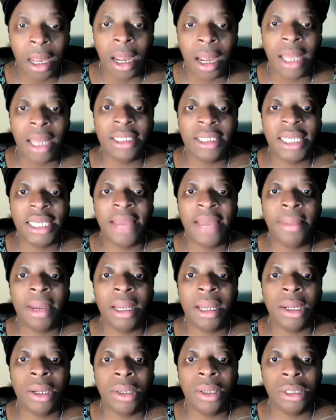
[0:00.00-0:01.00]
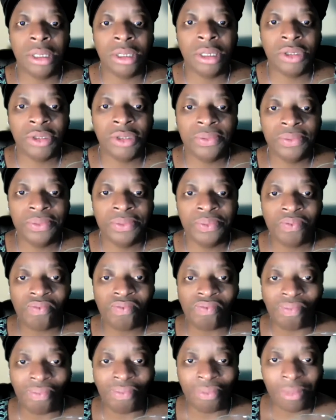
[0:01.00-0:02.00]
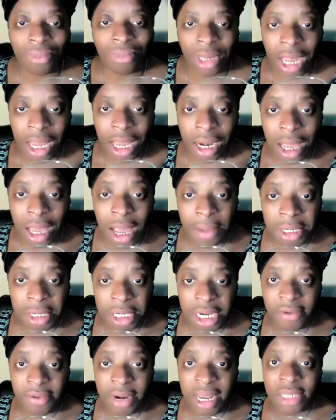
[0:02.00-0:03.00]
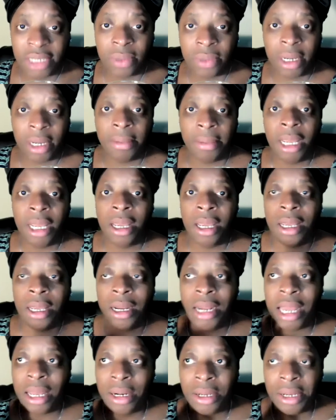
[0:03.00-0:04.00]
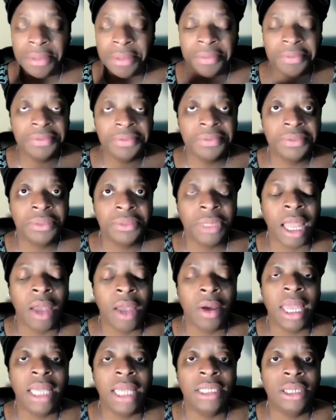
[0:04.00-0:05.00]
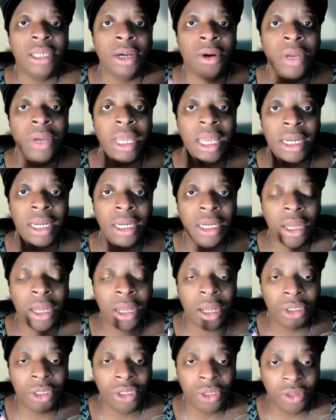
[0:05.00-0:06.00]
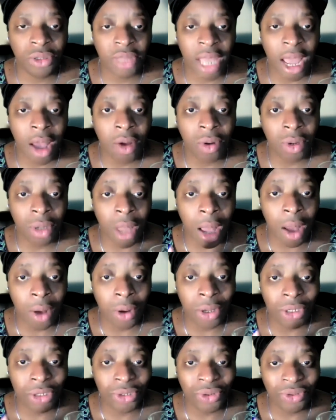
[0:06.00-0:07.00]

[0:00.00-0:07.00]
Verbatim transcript: I set my goals. I'm gonna comment every last one off. Now look, okay, so in 2000, August